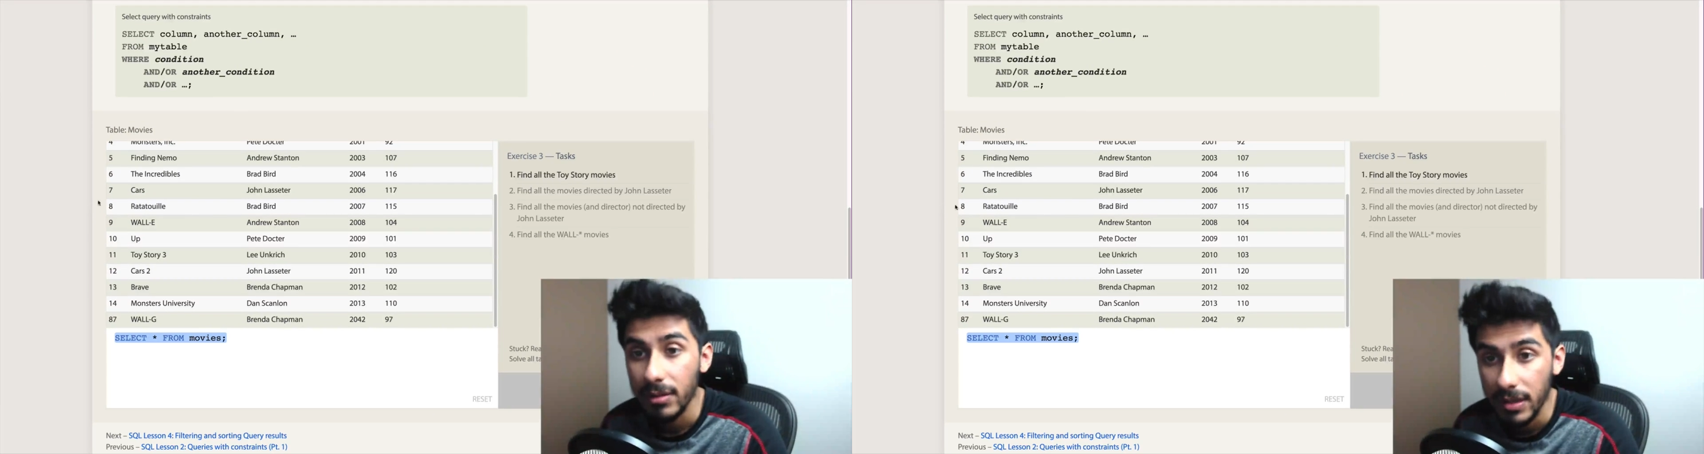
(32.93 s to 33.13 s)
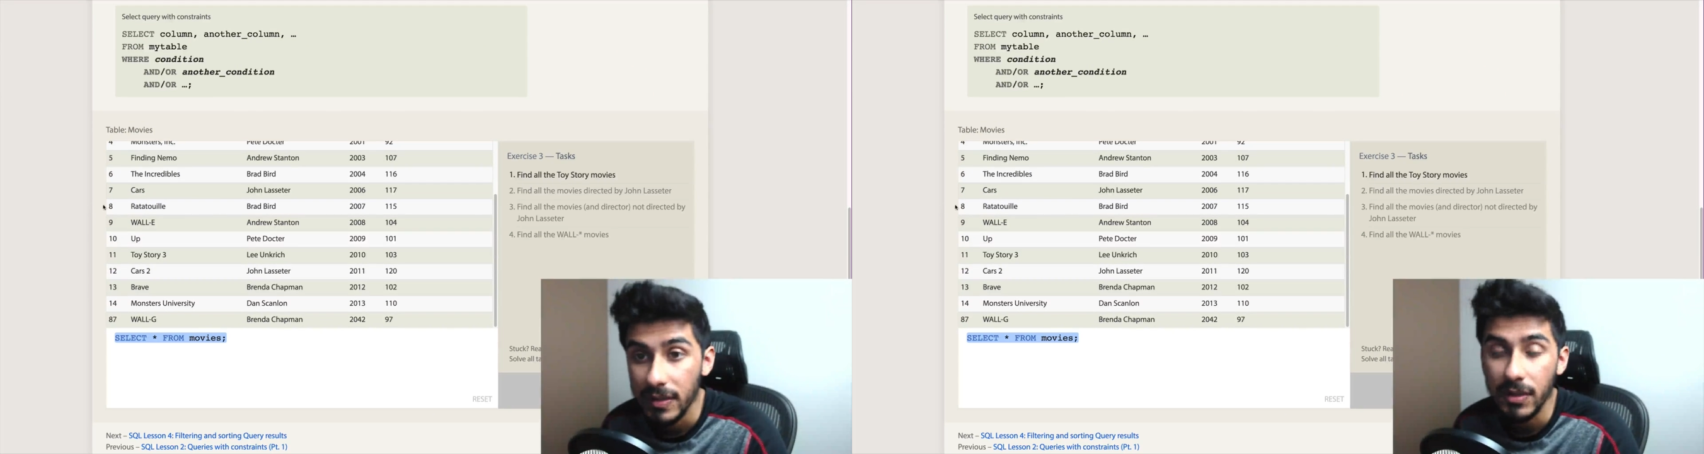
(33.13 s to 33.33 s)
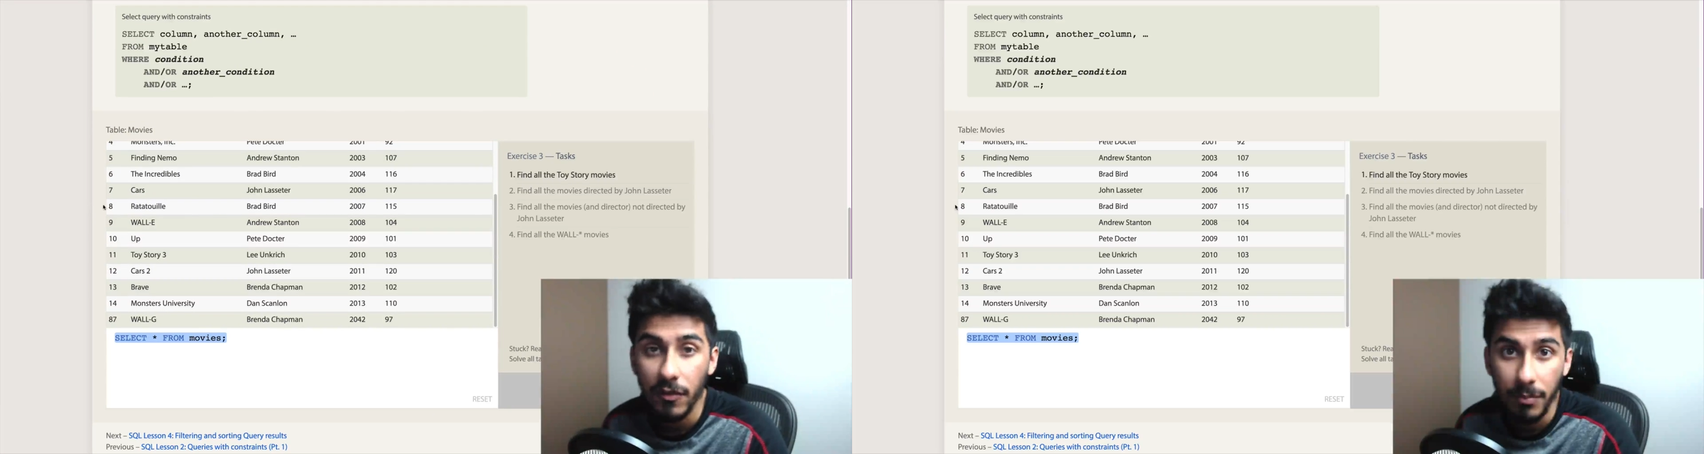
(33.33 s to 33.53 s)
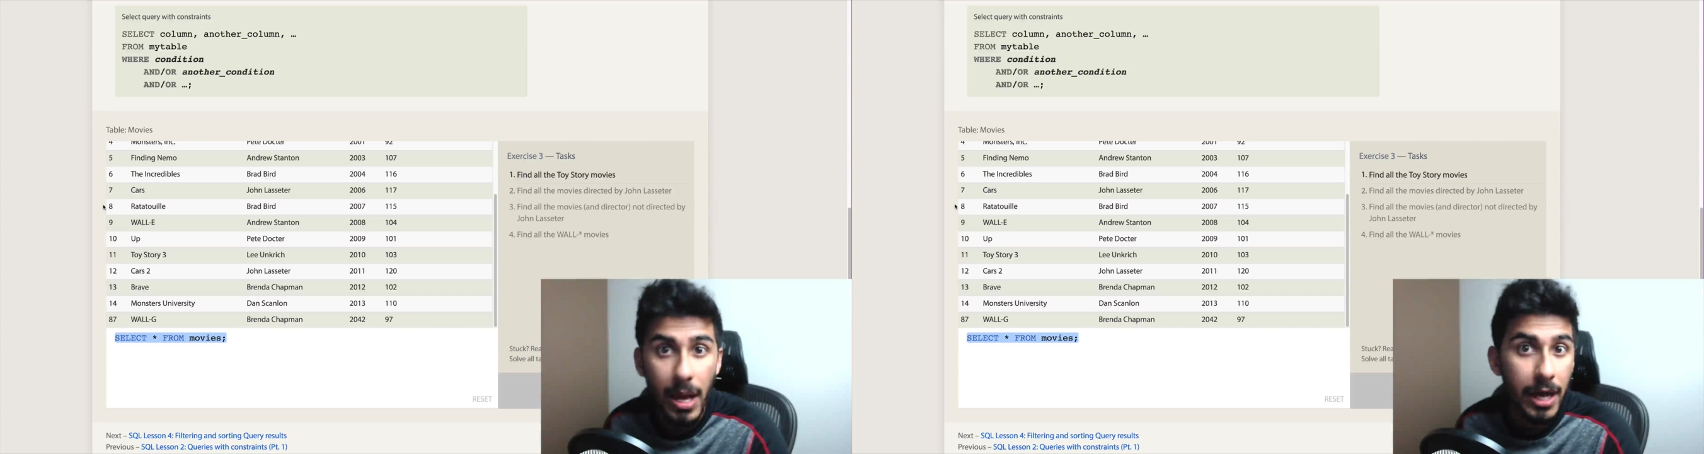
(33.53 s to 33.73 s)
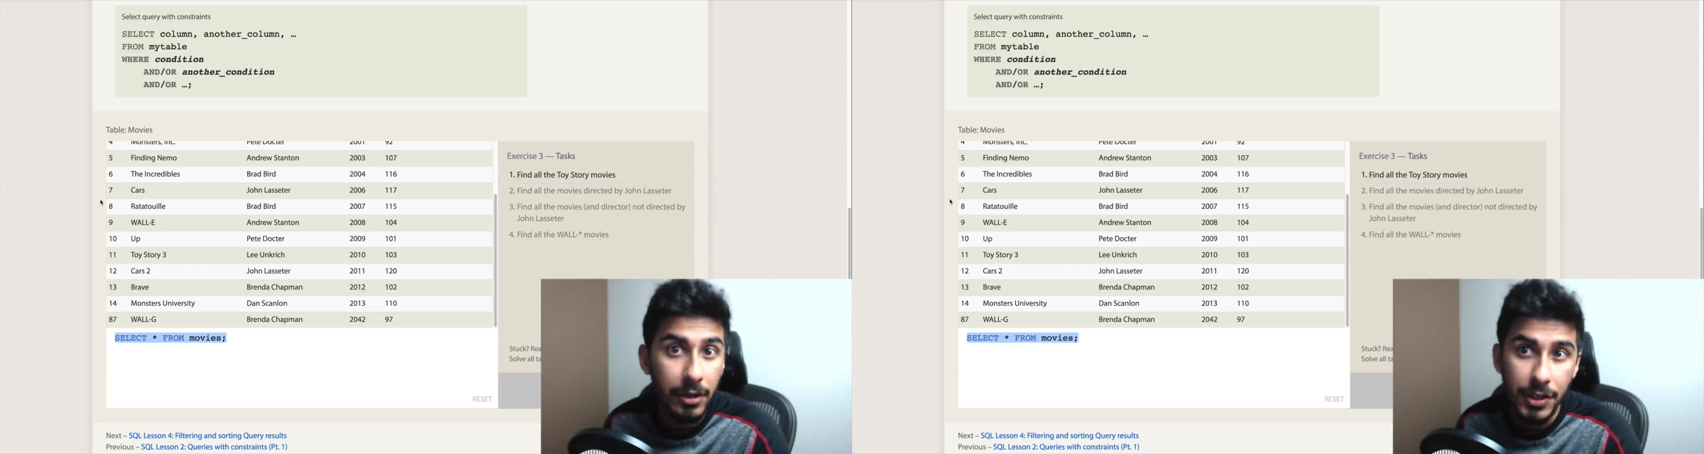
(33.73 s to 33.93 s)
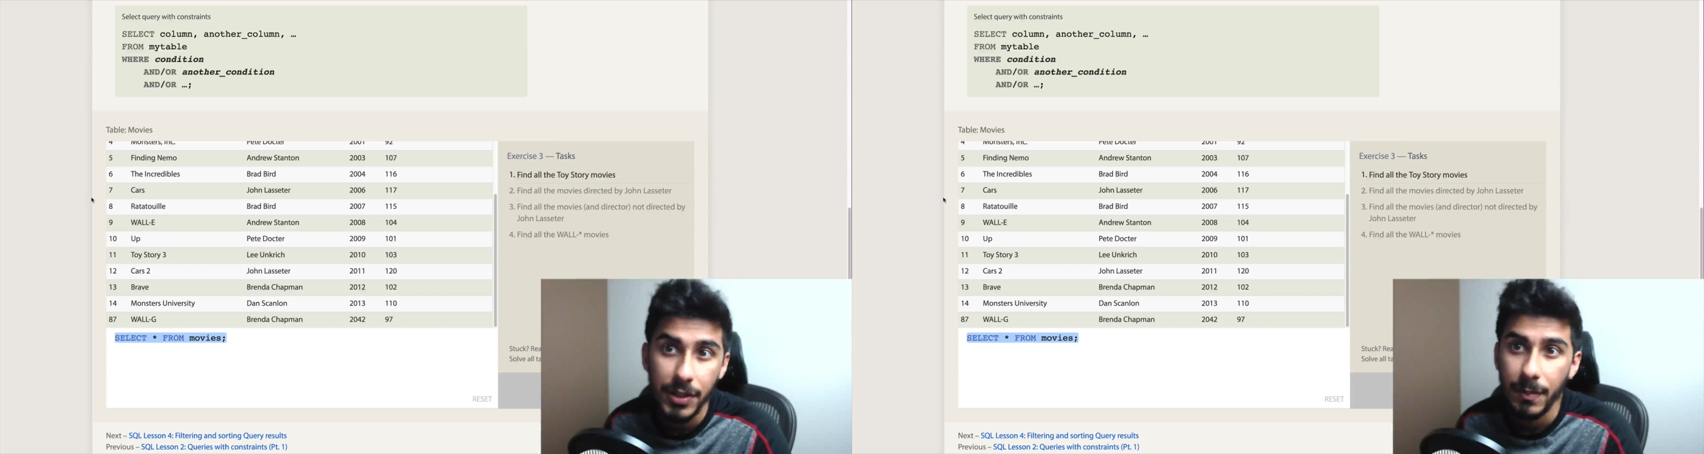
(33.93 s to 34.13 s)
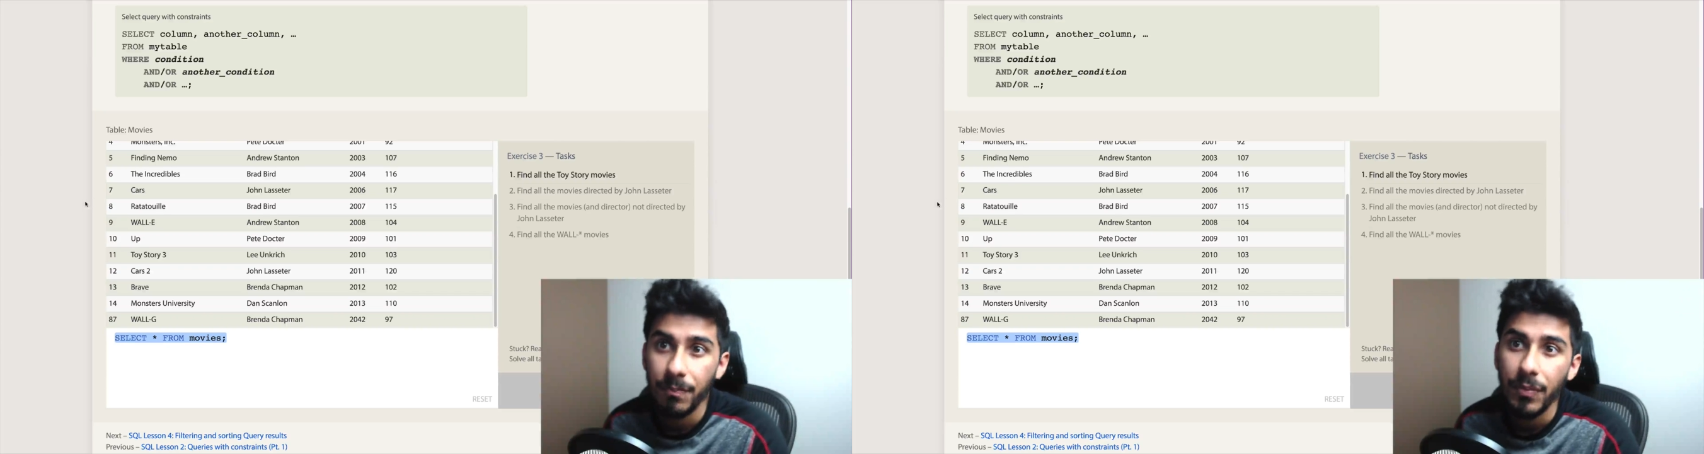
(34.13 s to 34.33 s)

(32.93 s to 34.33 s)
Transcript: this stuff matters.